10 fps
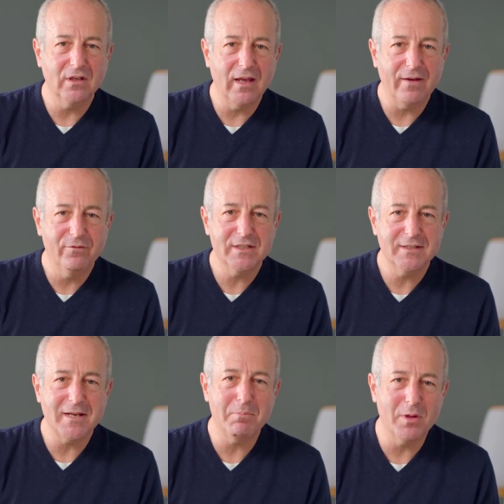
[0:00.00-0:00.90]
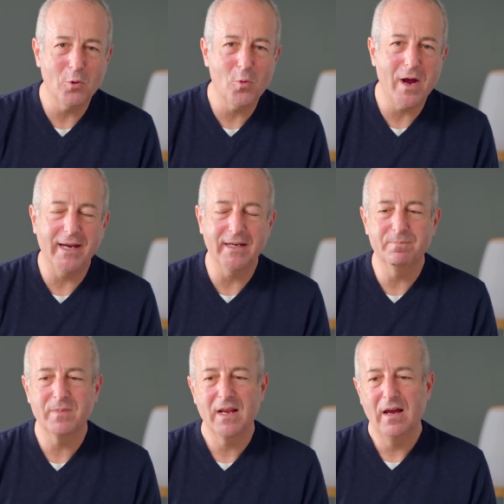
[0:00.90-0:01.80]
every step of the way.
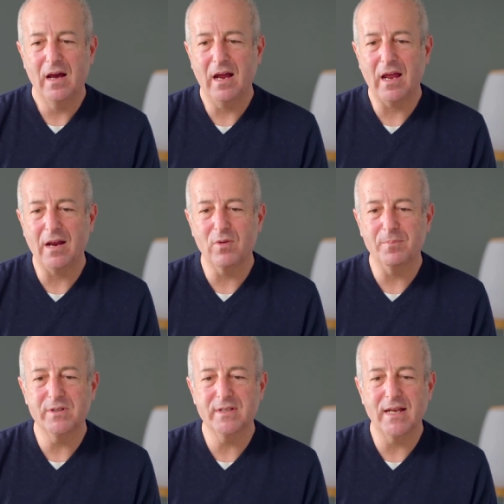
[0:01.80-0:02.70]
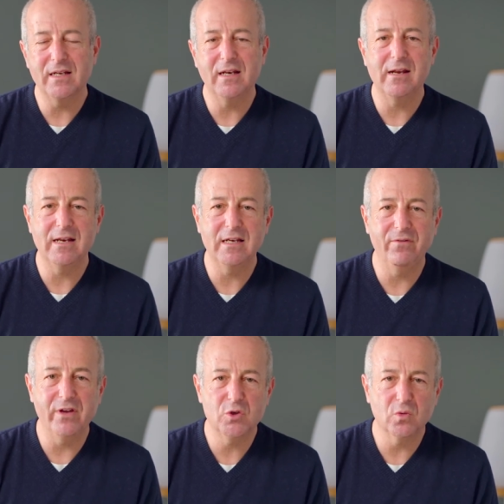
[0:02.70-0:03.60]
I represented an
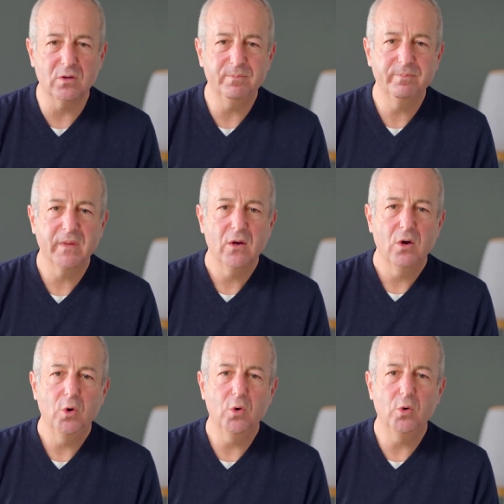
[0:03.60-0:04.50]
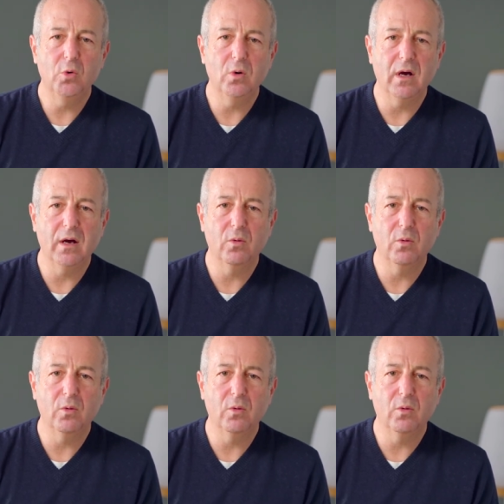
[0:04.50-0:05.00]
individual who uh,